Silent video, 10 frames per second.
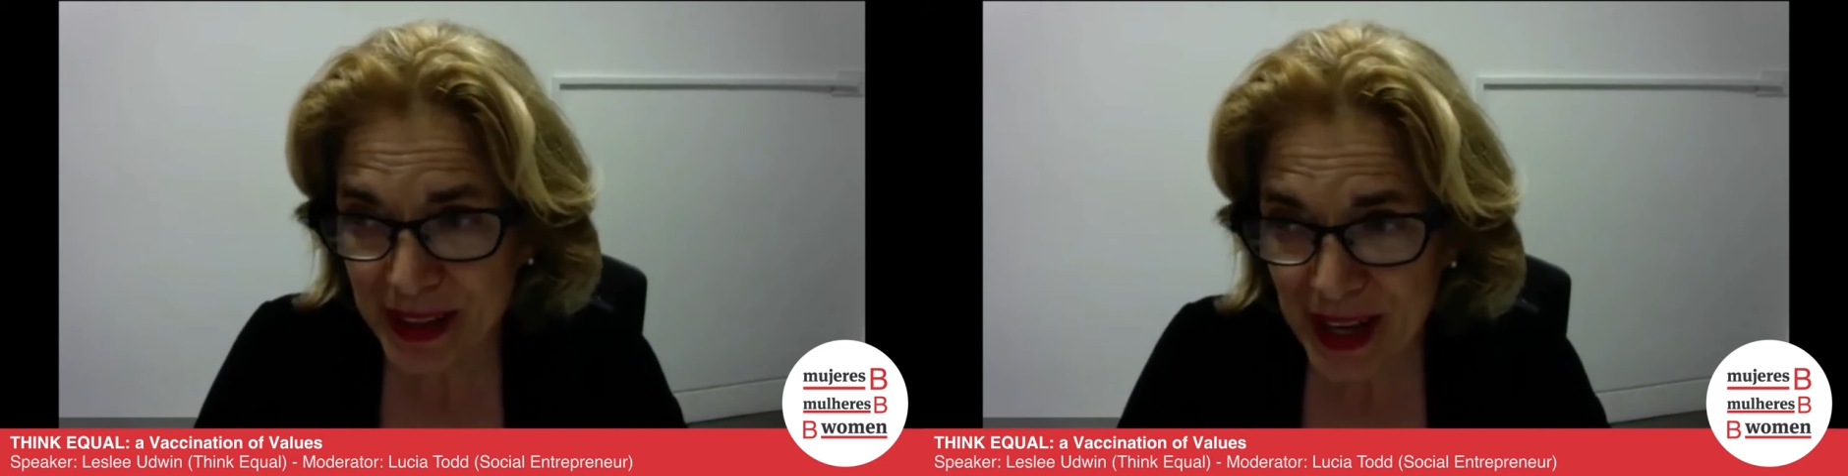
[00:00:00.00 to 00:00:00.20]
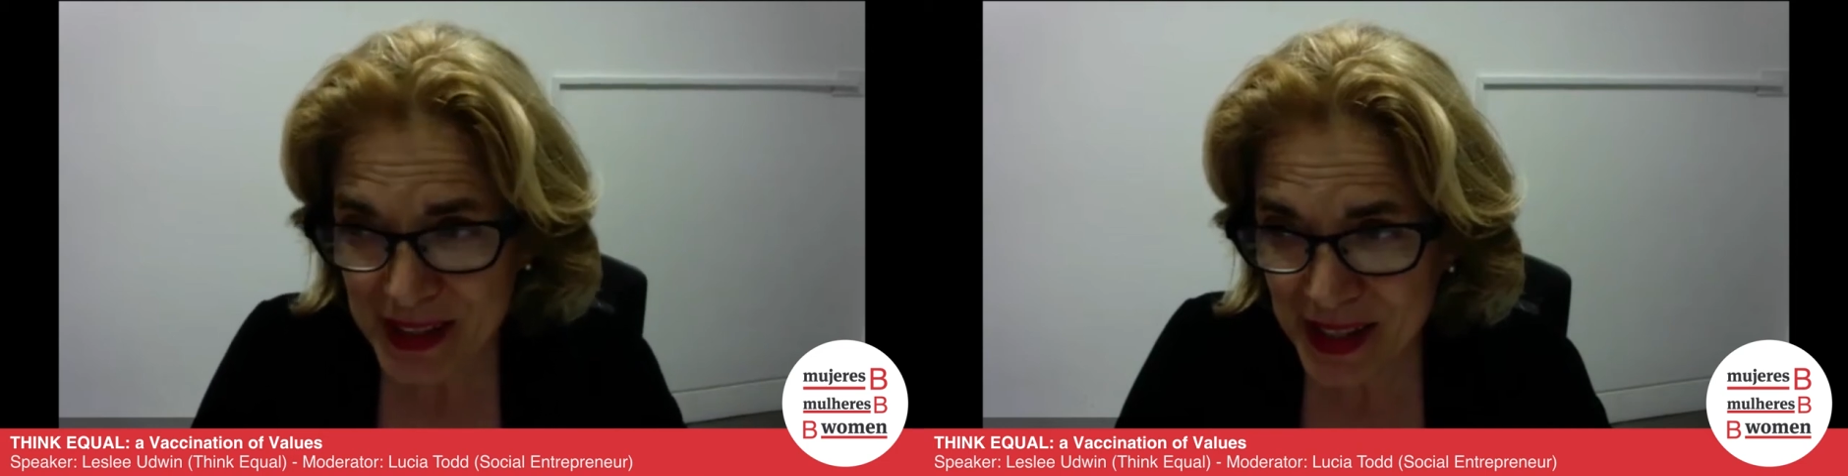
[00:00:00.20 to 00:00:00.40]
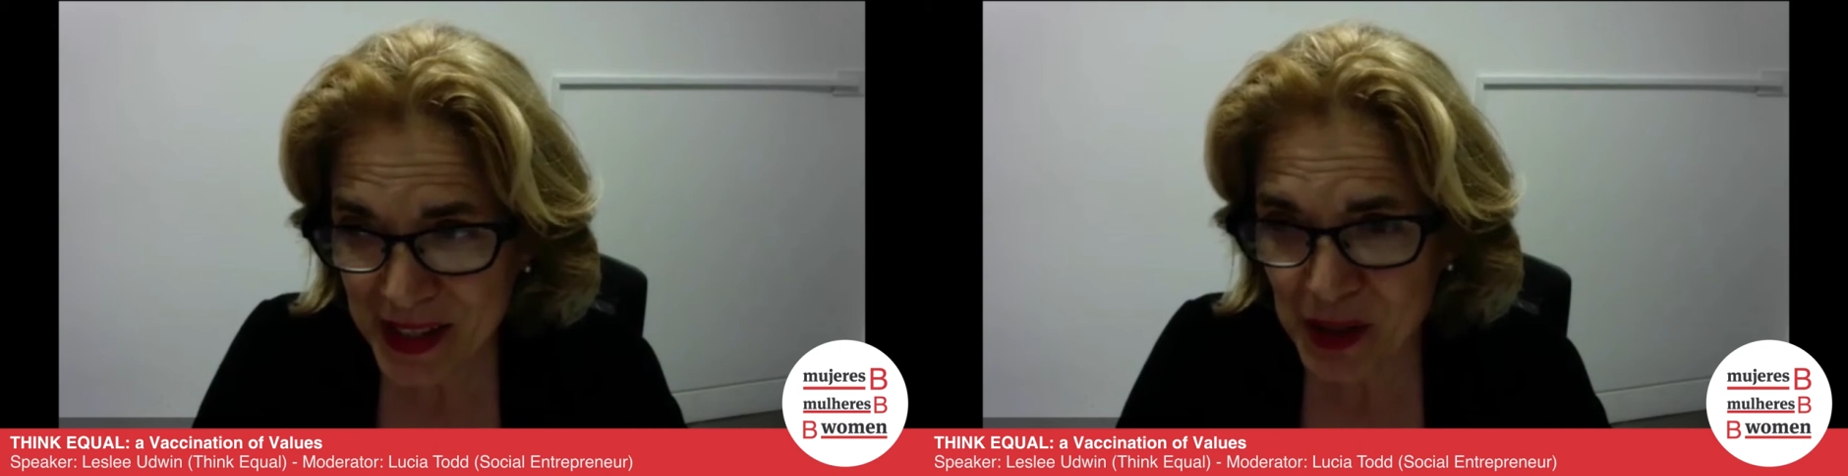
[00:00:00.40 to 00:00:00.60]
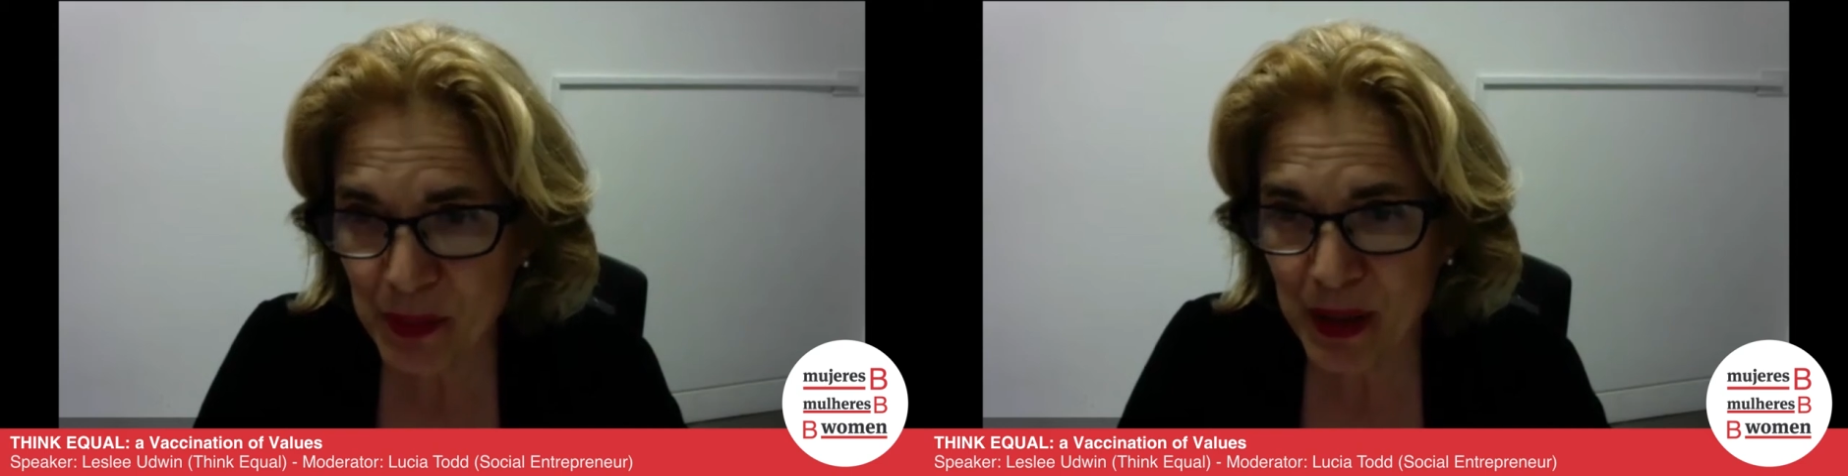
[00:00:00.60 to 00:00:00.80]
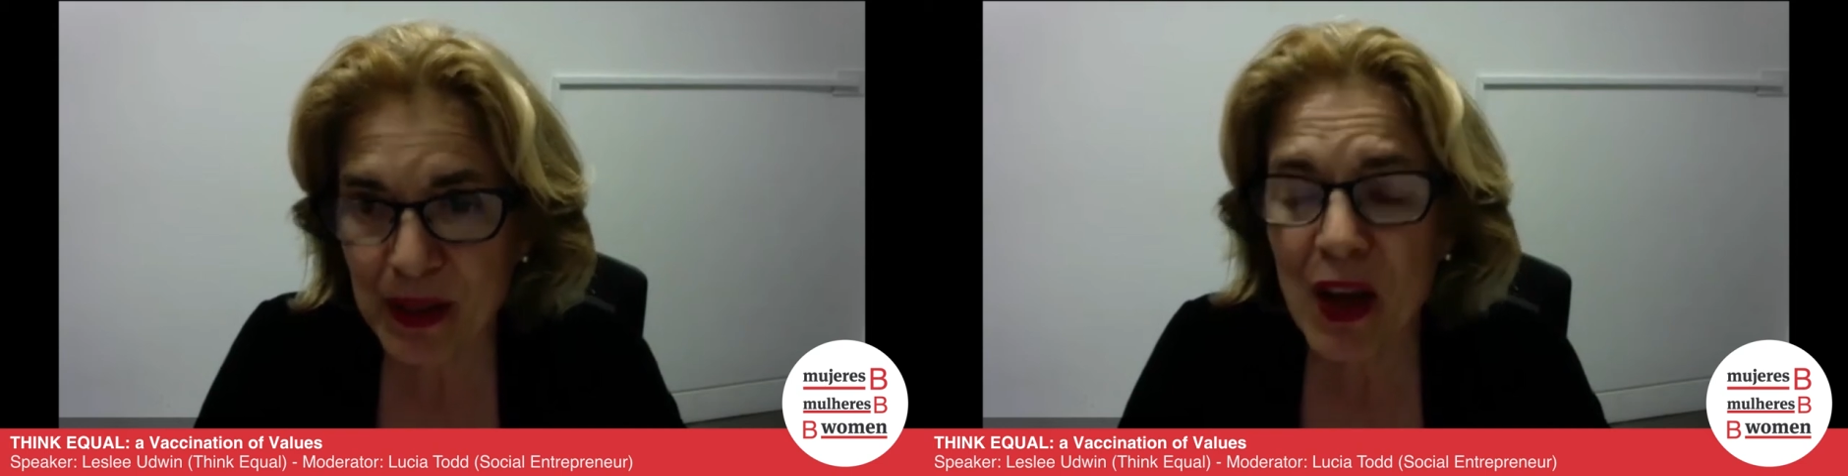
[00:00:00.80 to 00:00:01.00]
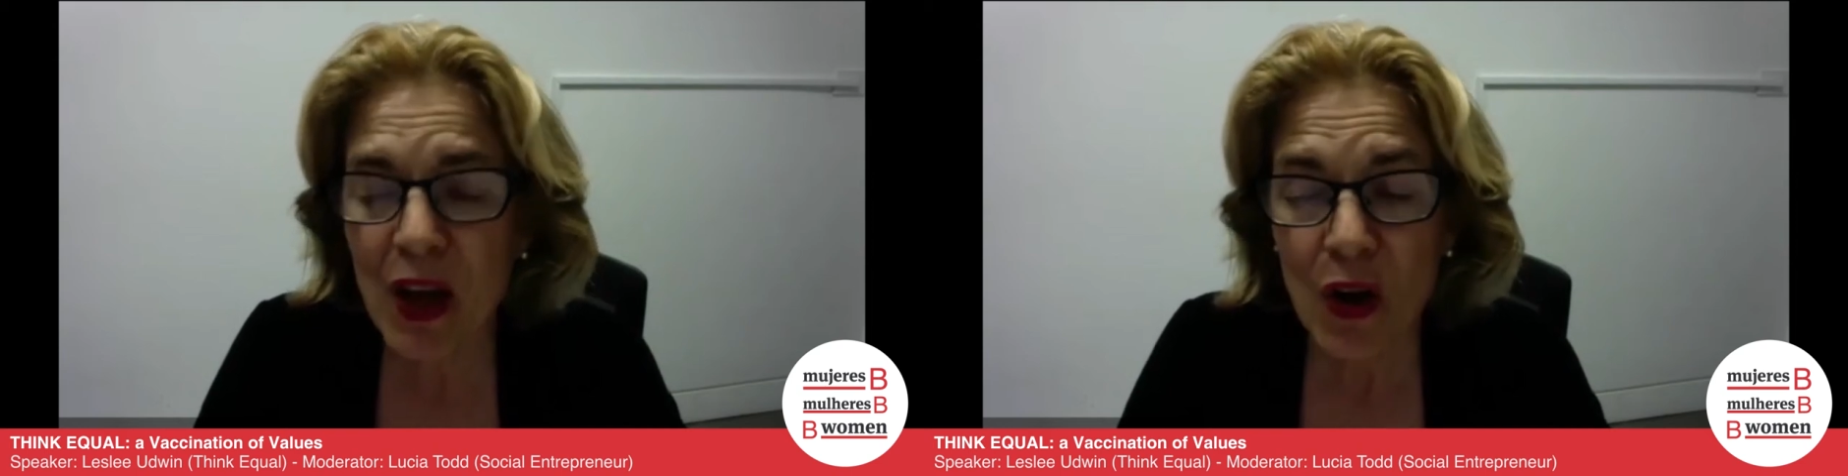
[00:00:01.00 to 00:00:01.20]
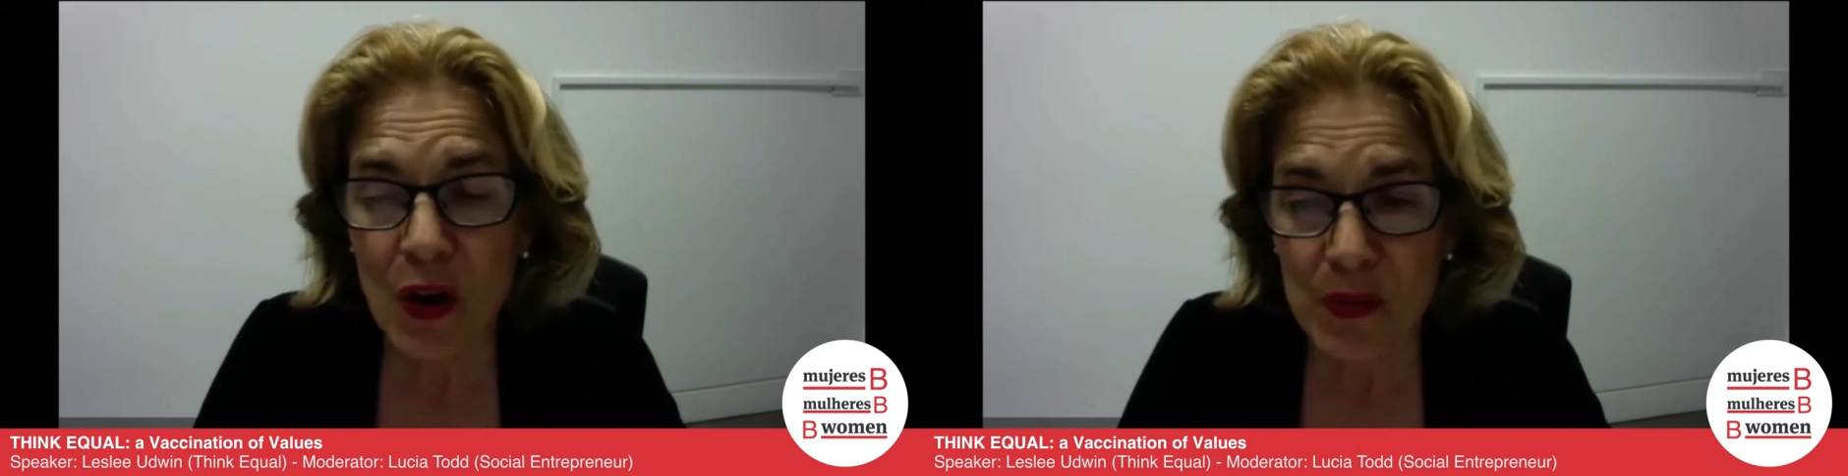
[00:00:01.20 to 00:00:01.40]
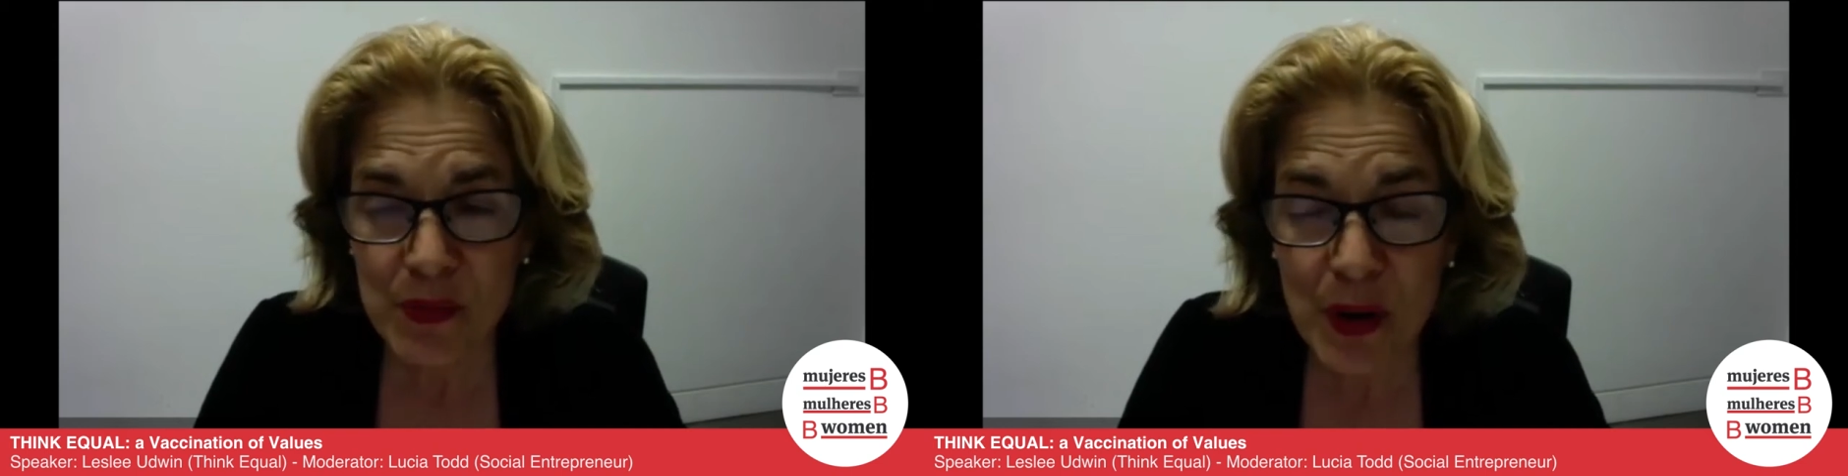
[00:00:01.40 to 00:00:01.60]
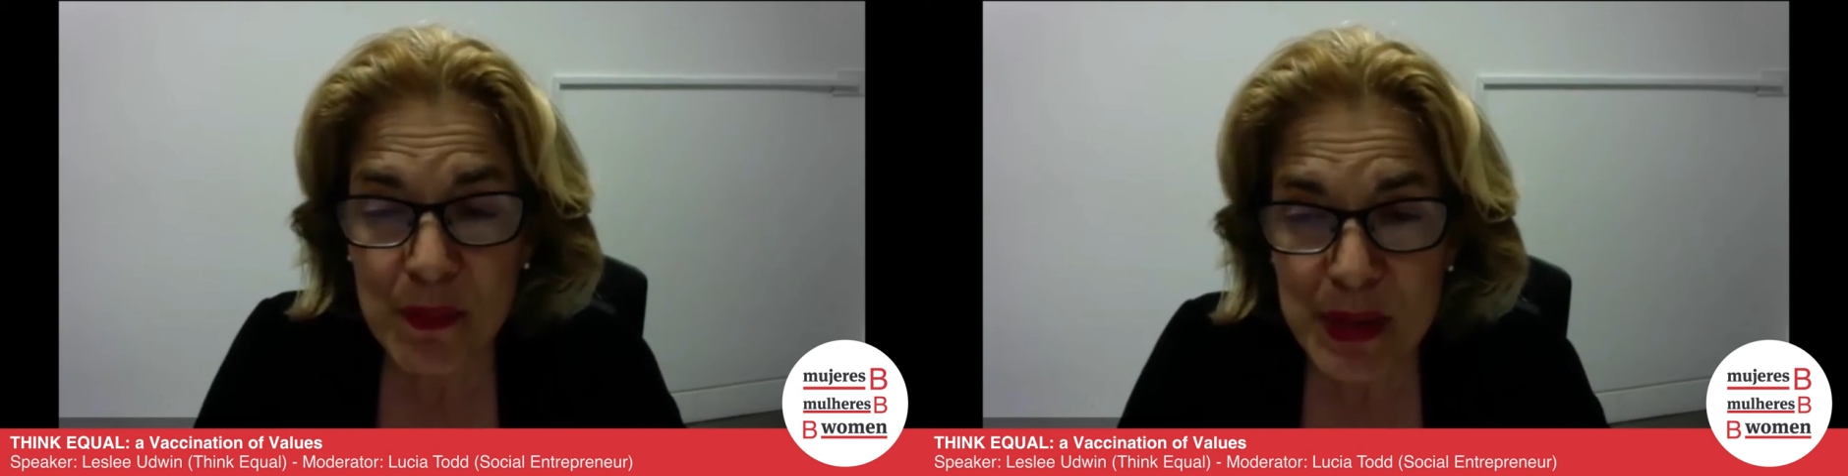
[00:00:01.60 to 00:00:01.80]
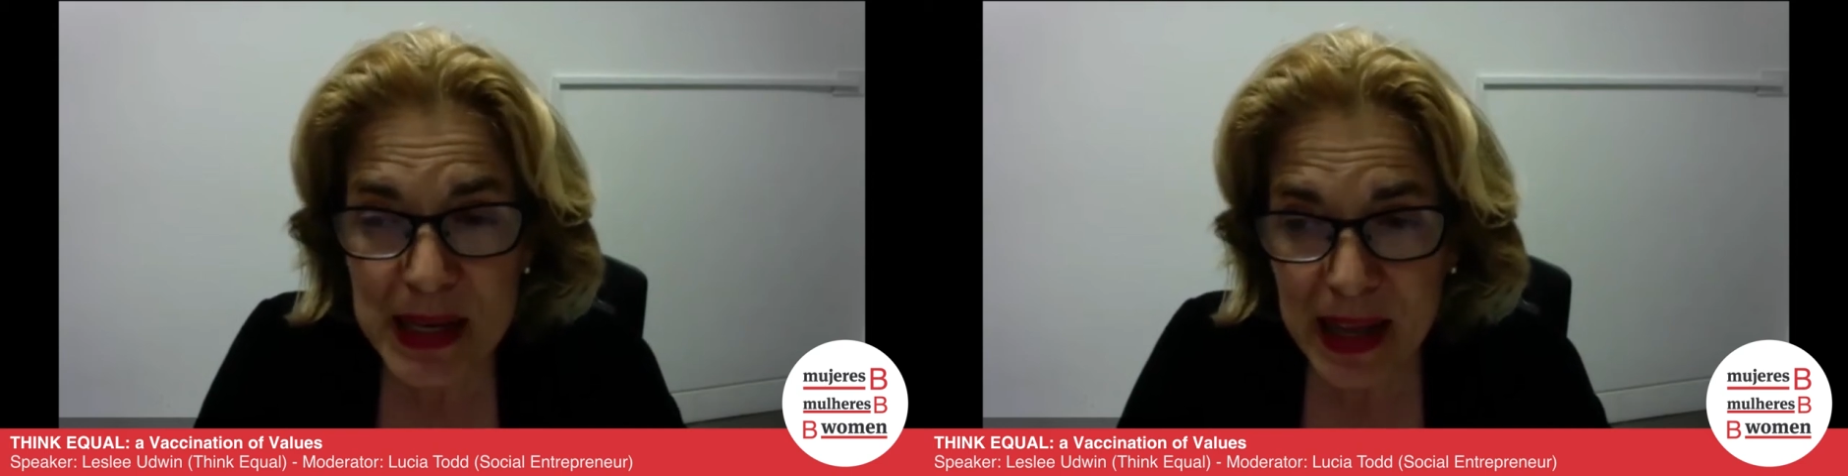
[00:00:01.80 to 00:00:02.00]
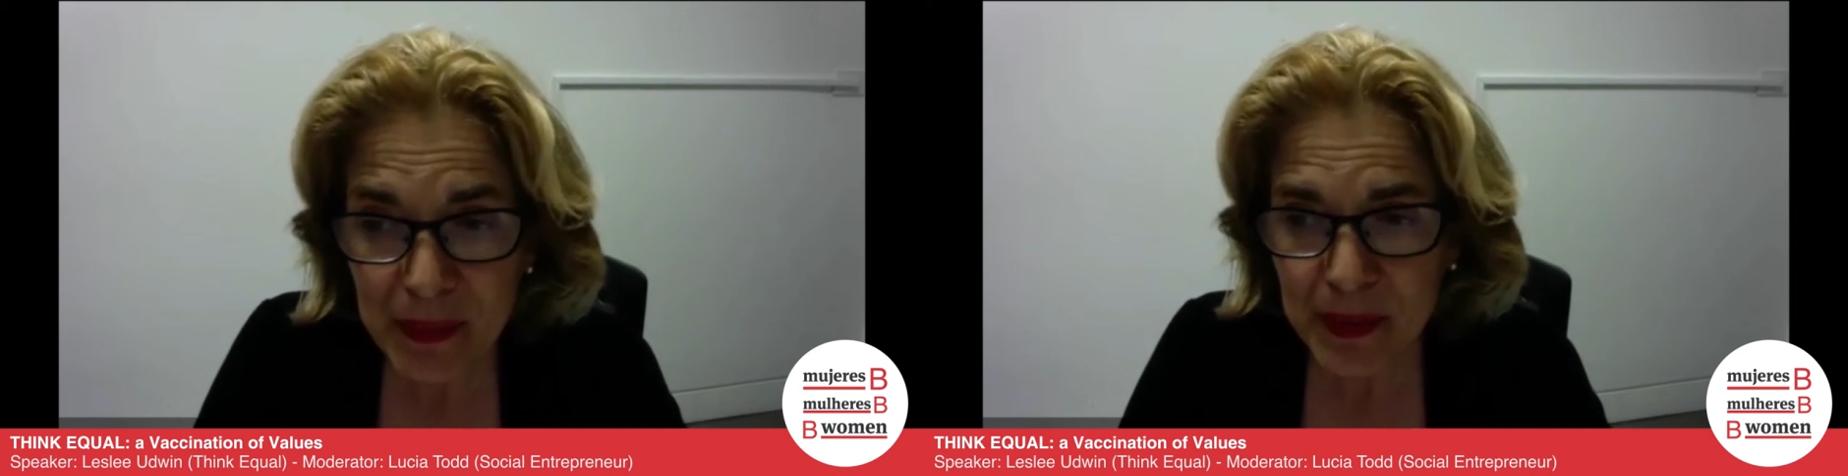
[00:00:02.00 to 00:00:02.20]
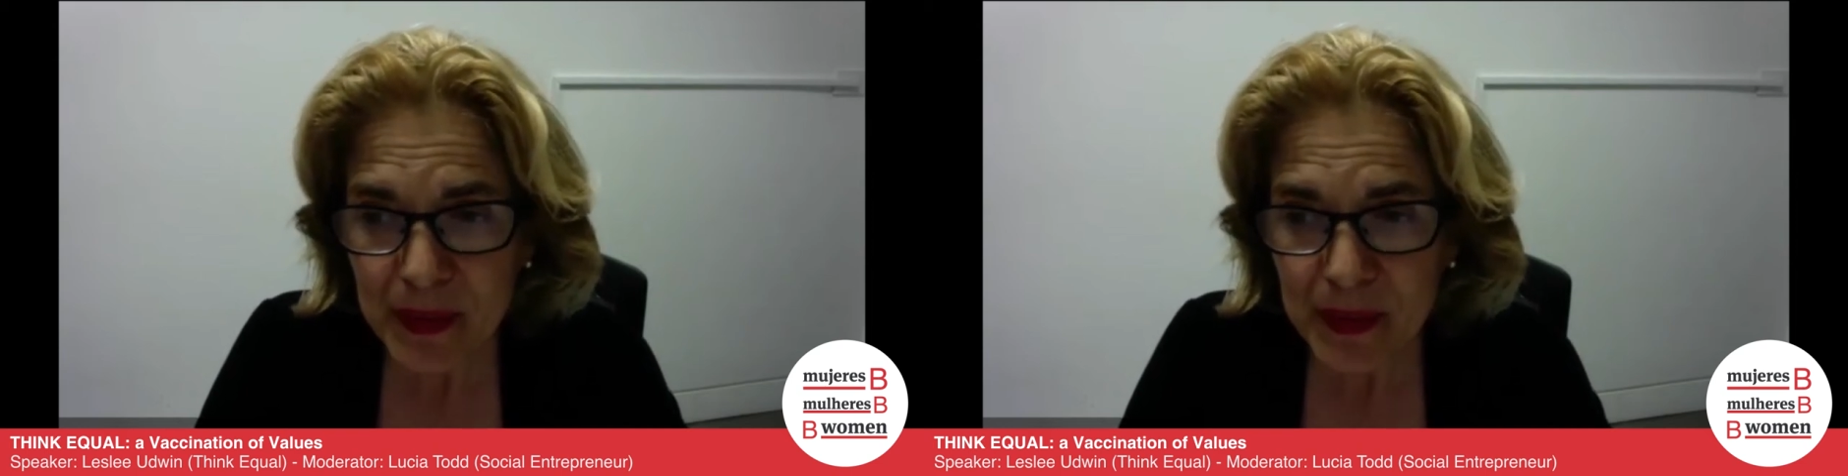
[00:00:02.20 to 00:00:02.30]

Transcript: Assessment from B Lab.